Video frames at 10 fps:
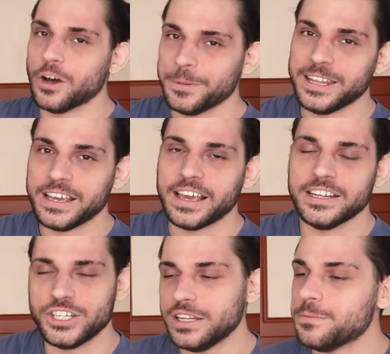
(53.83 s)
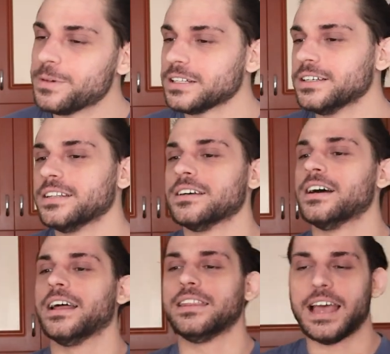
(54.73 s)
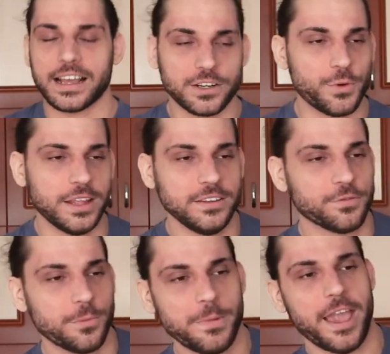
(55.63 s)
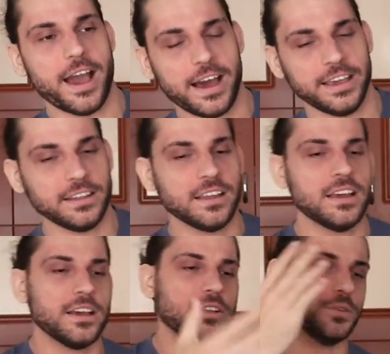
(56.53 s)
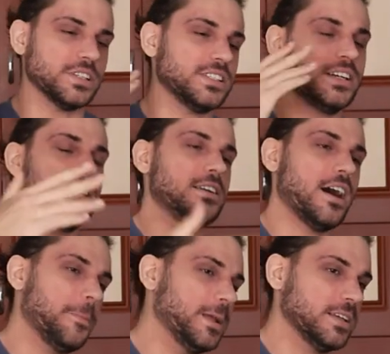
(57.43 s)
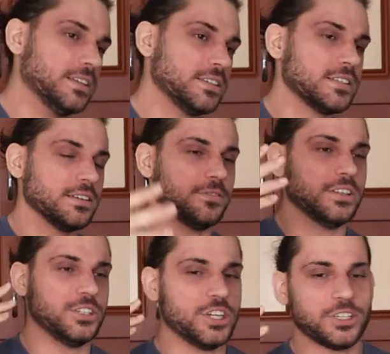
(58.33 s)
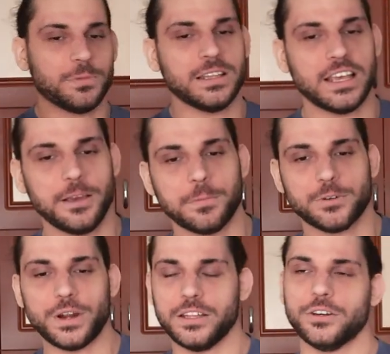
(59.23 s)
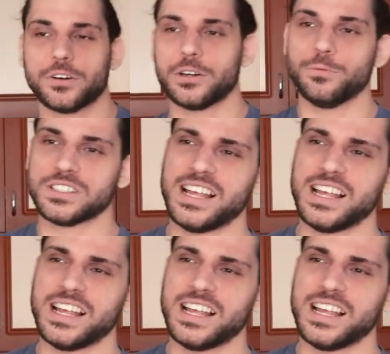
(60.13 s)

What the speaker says: Dominik and JD McDonagh attacked Randy from behind to assert dominance of the Judgment Day, but Randy Orton was